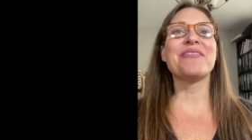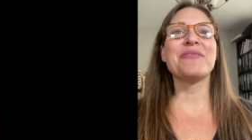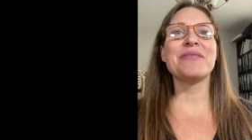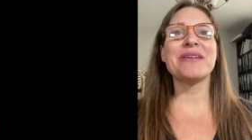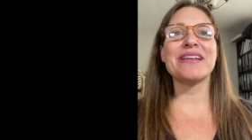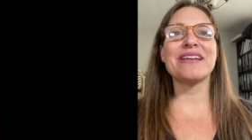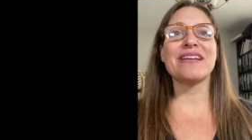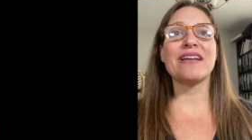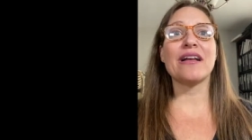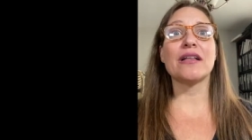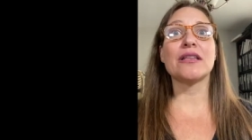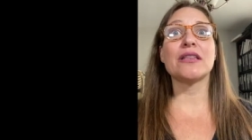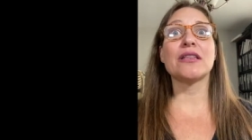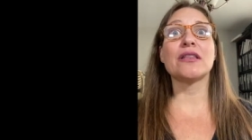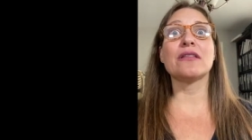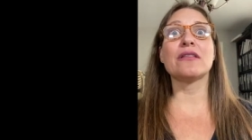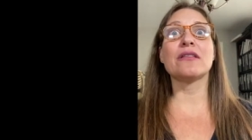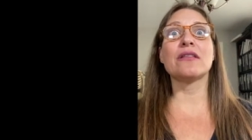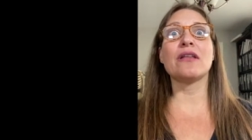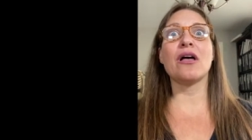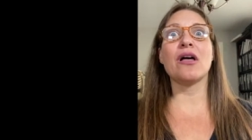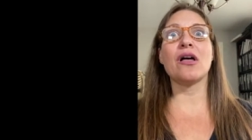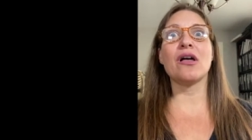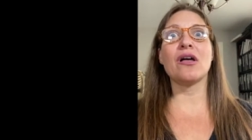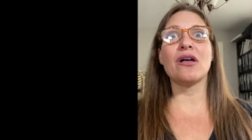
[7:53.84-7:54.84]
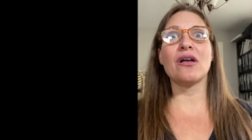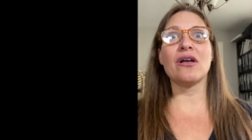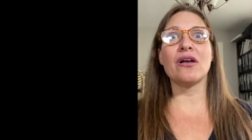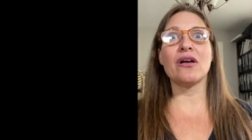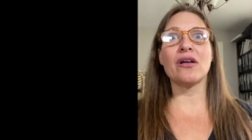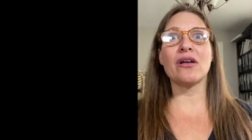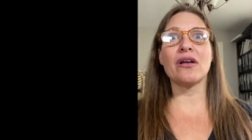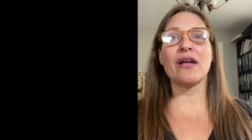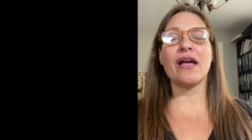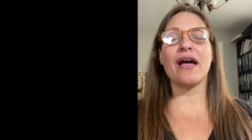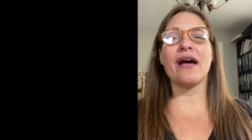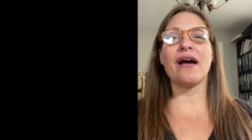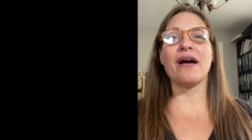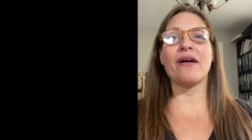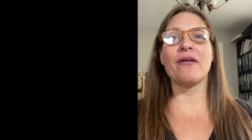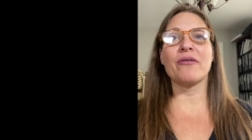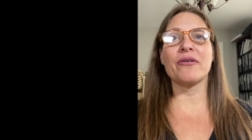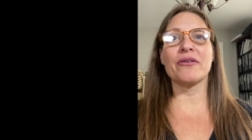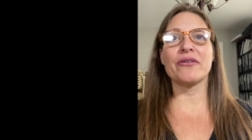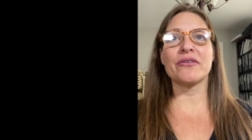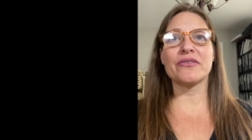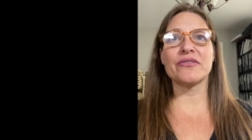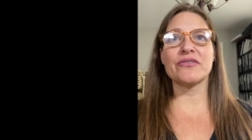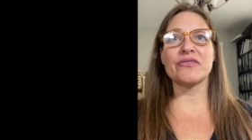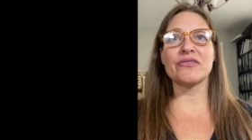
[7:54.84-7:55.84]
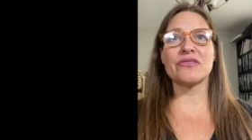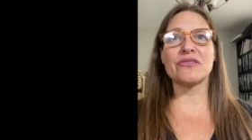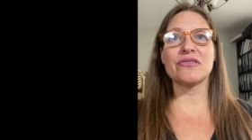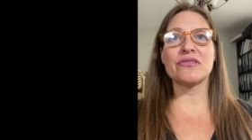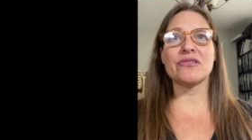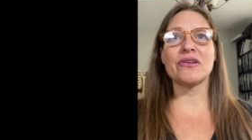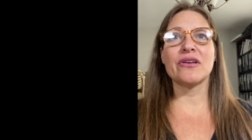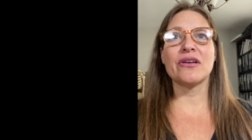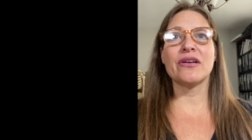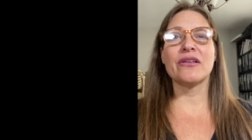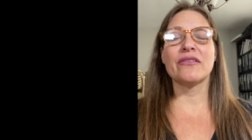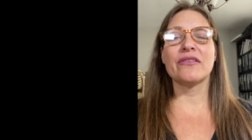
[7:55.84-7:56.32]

Week, long hours.